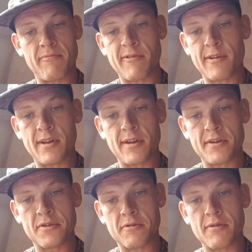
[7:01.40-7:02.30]
really even
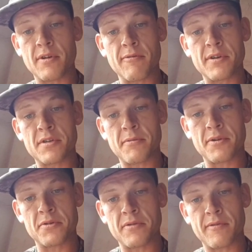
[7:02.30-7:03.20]
need to screw it in the rest, to
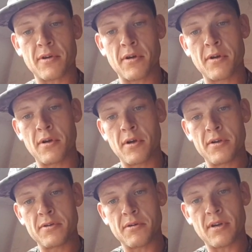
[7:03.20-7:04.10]
be honest with you.
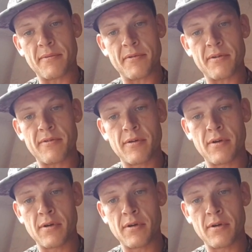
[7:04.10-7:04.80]
It's not coming off,